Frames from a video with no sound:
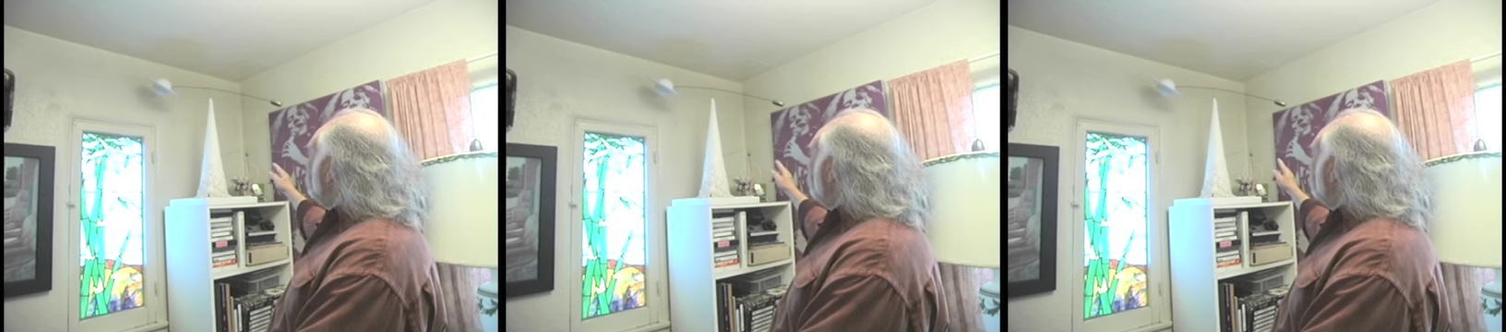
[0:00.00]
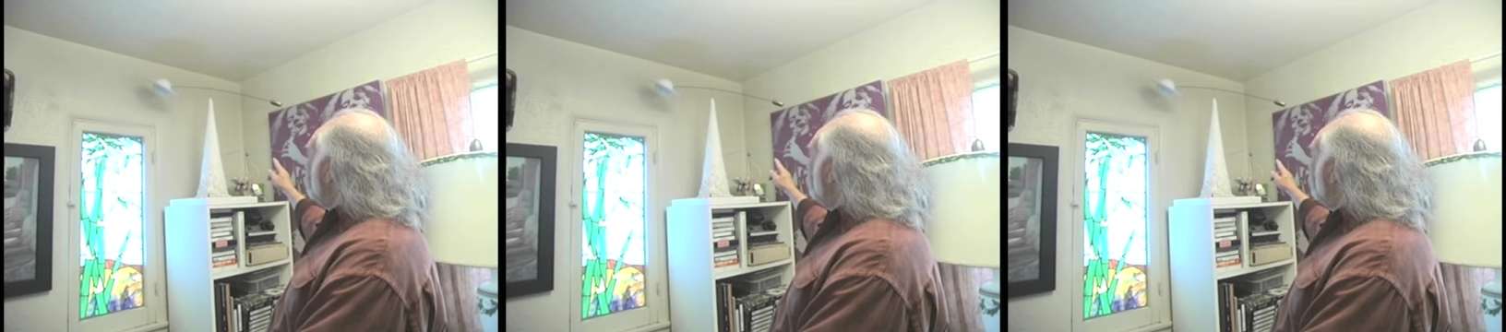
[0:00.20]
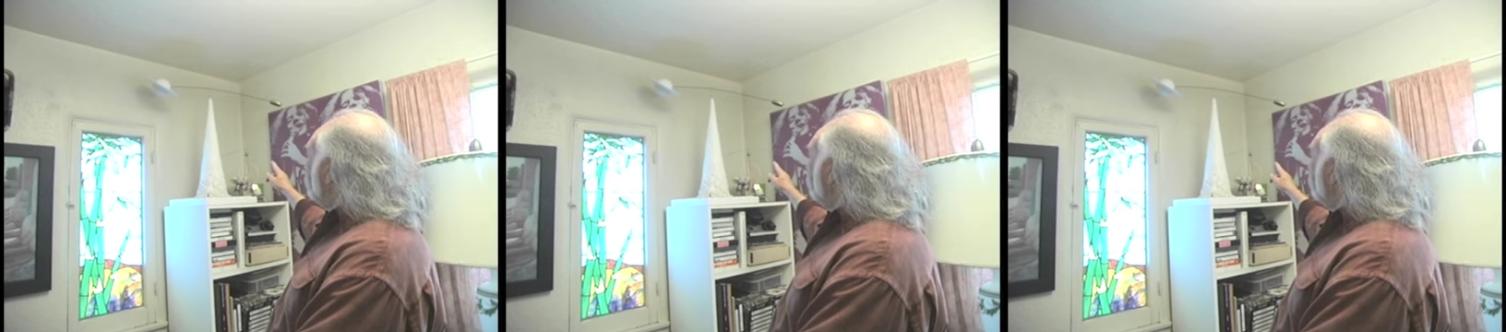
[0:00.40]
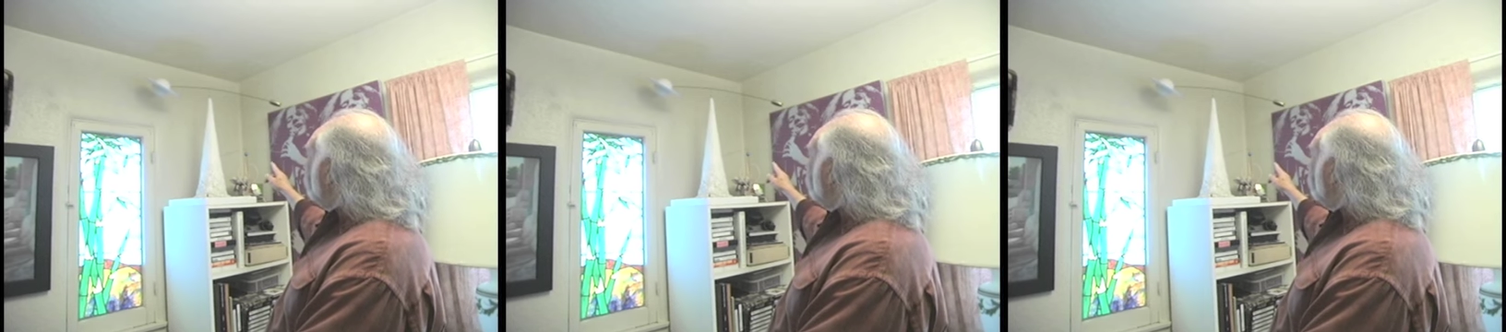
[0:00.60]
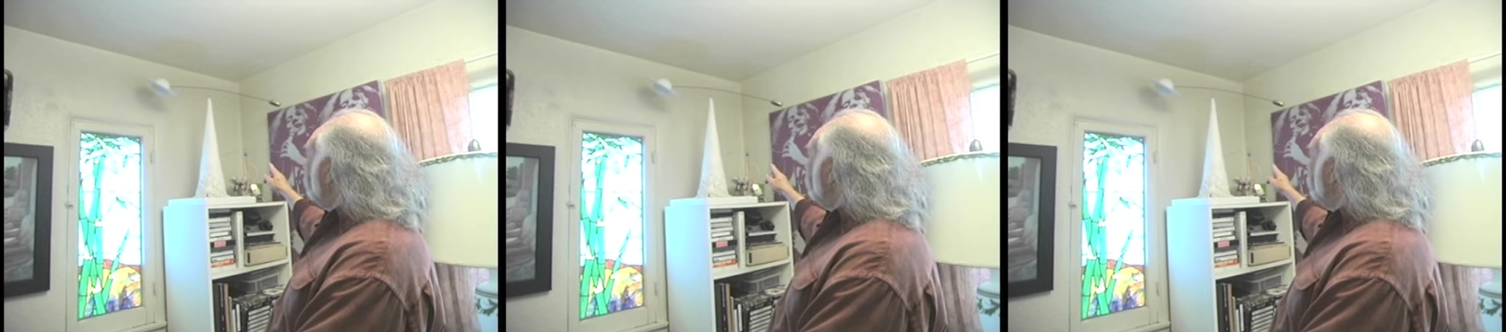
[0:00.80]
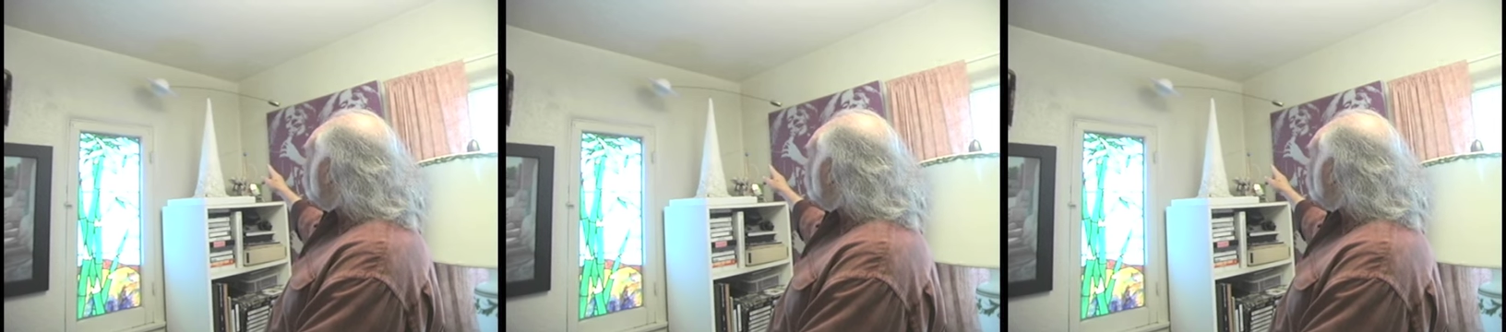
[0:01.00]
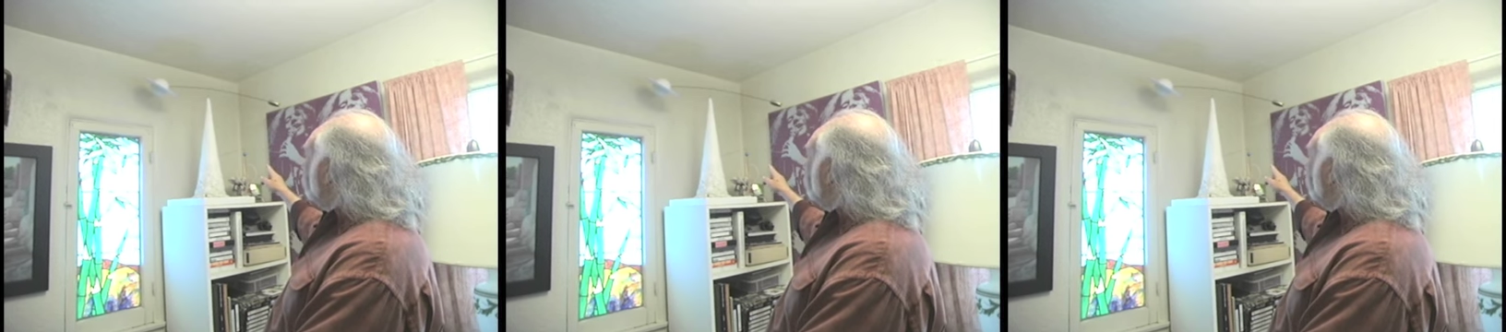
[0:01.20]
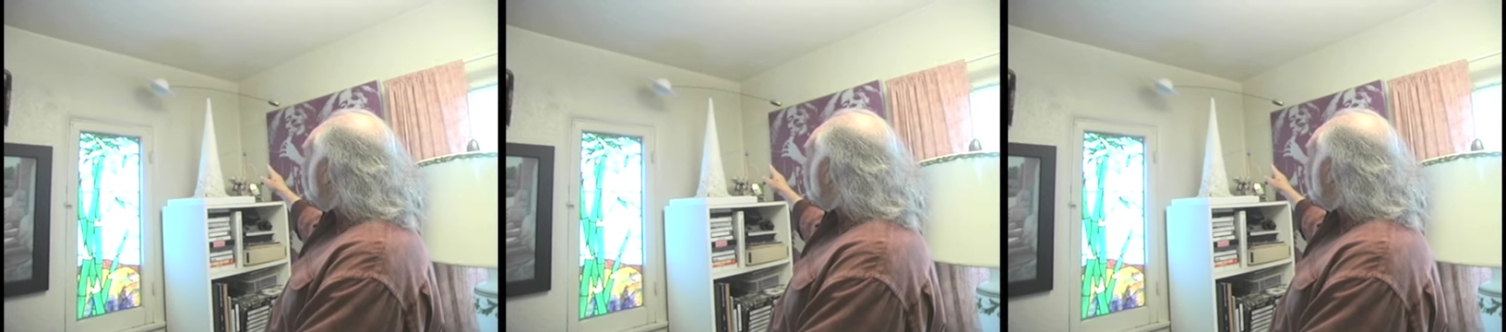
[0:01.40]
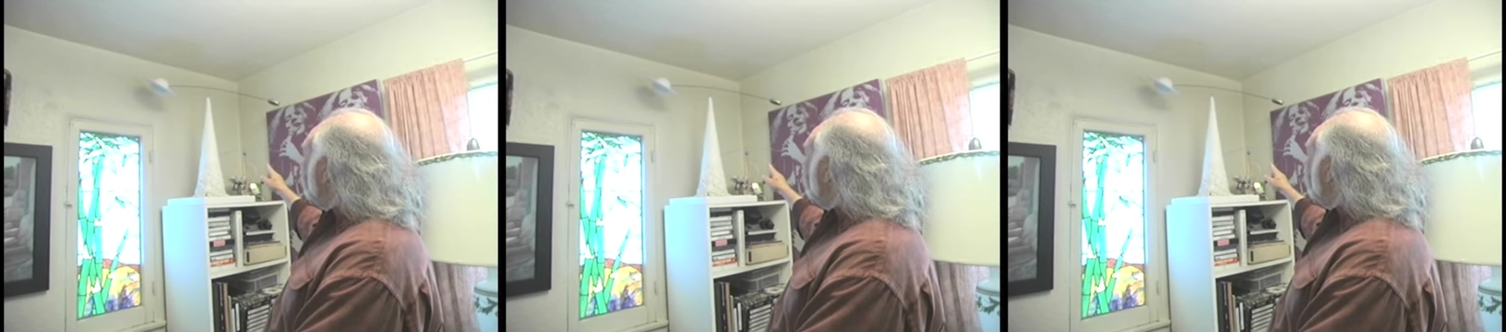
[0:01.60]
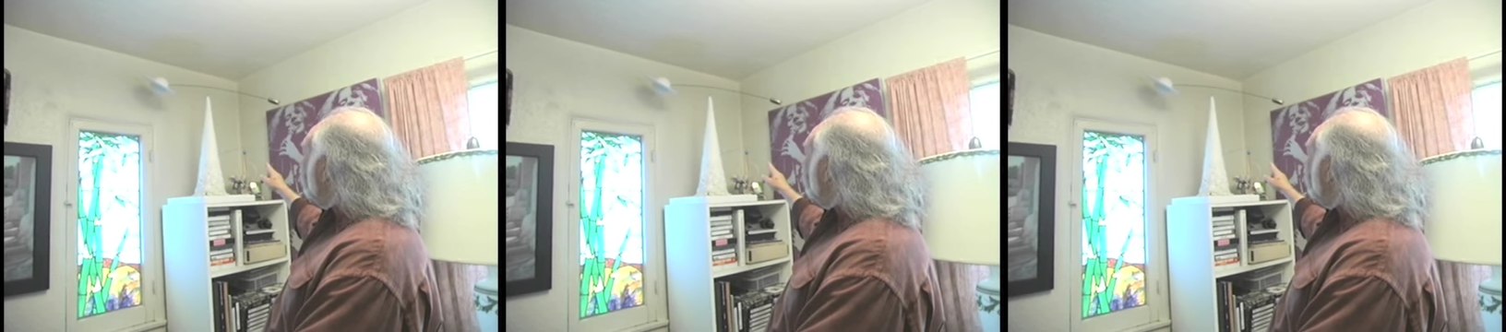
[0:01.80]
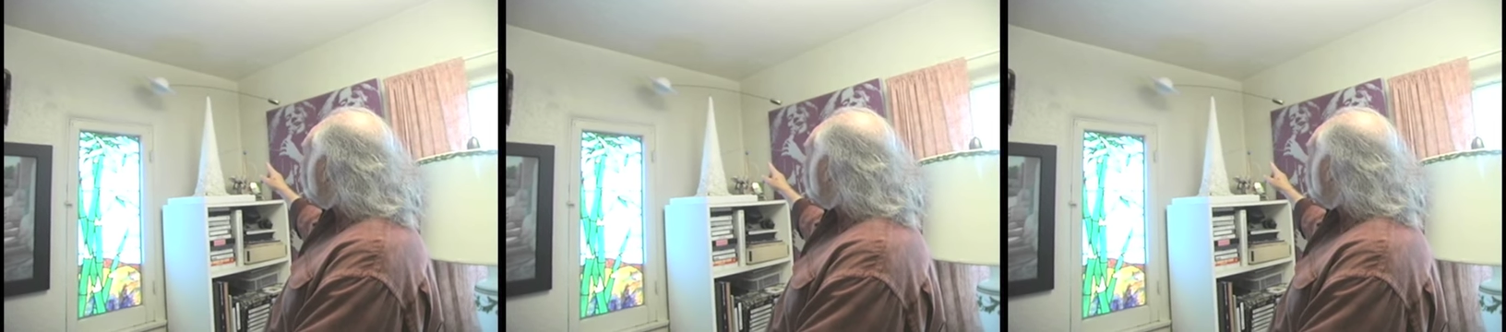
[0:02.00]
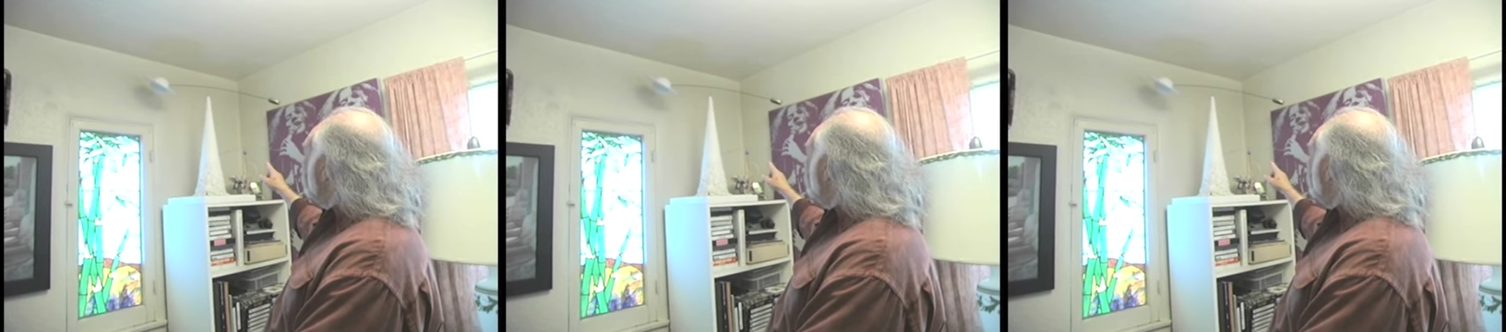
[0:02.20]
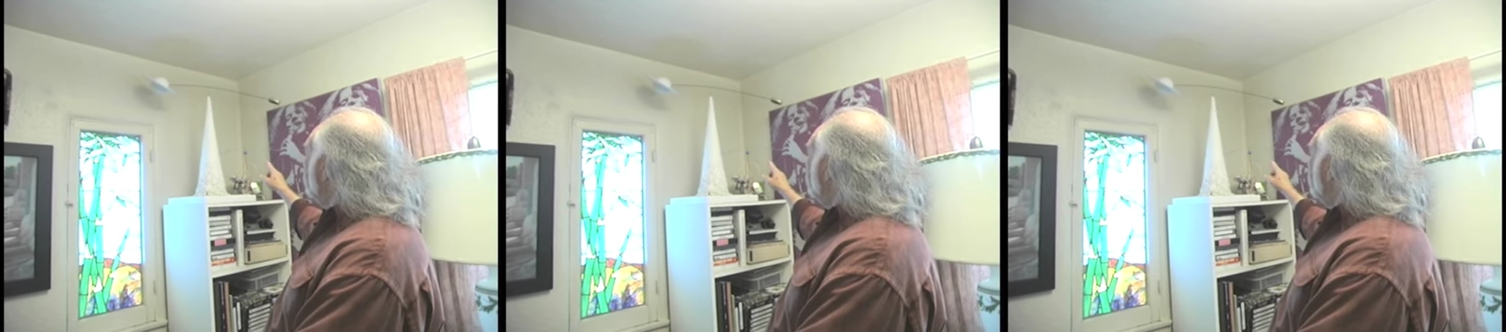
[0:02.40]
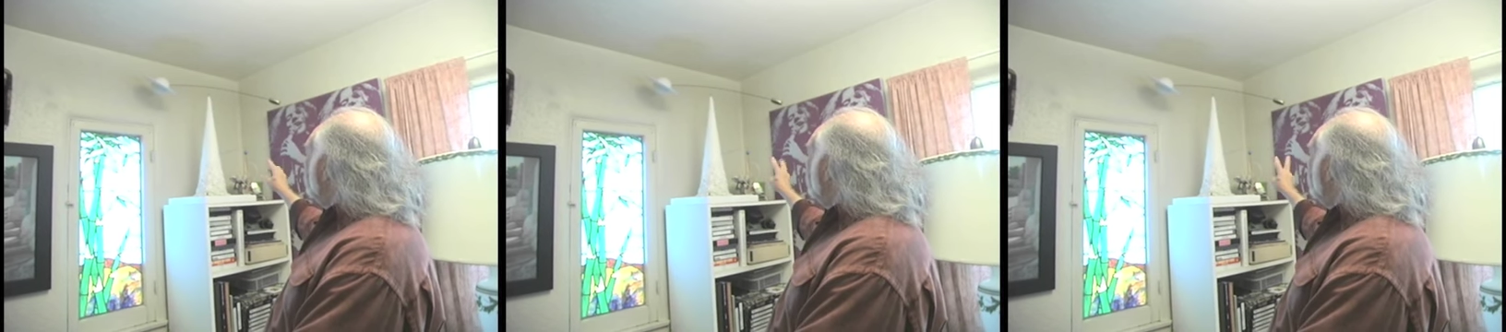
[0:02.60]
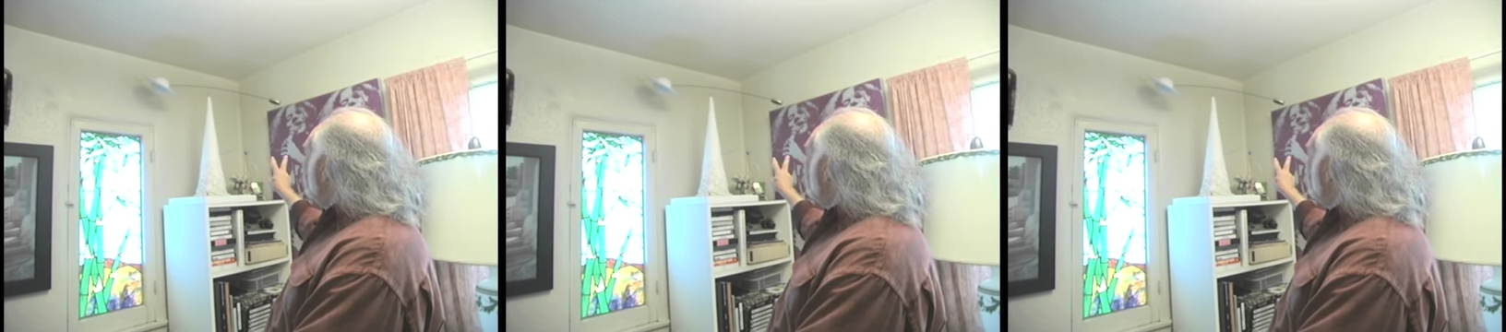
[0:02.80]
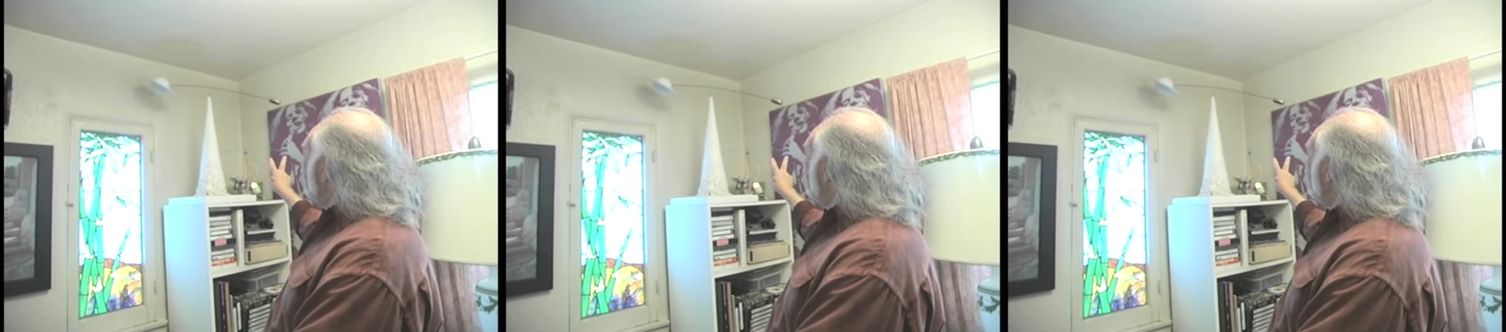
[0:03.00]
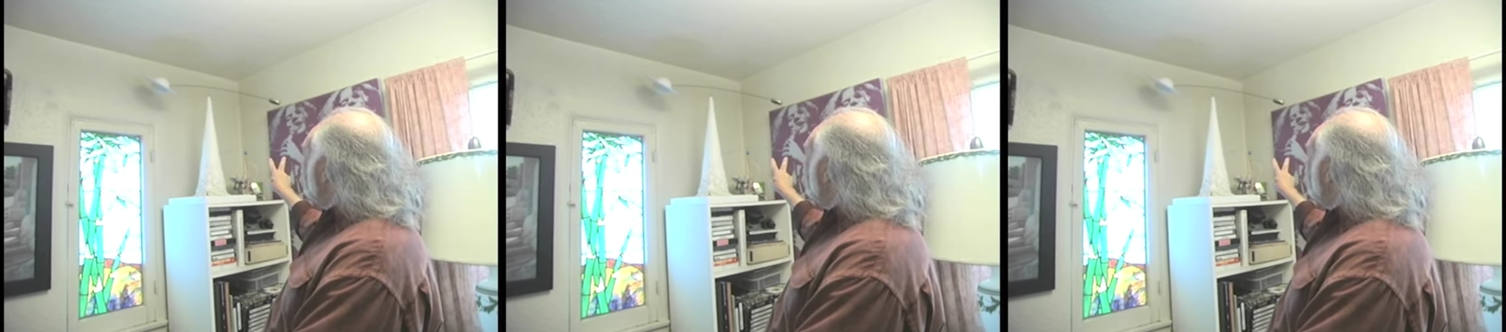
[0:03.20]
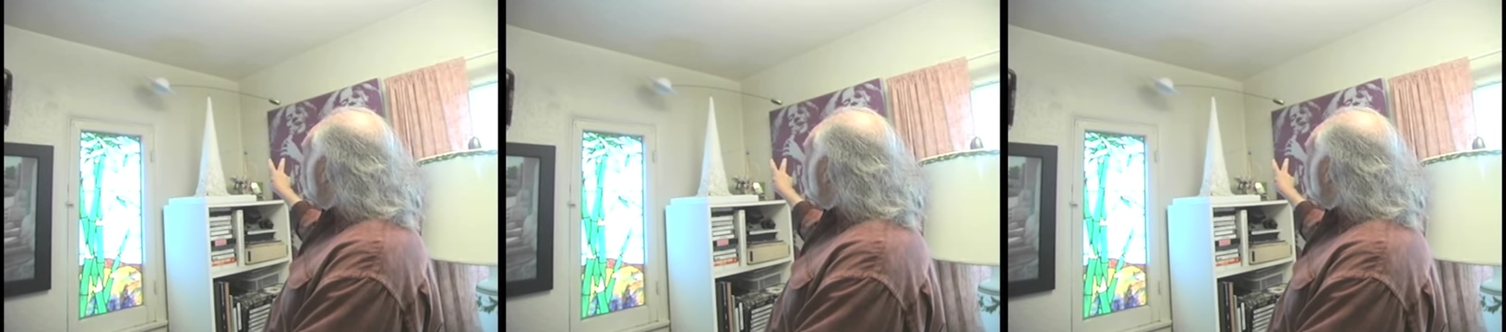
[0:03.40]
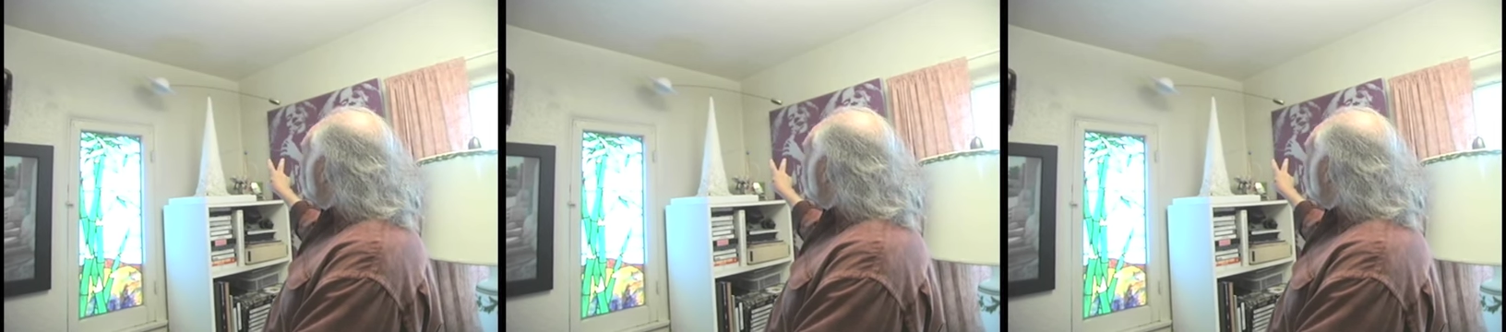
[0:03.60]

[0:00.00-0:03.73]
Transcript: [unreadable: no face in view]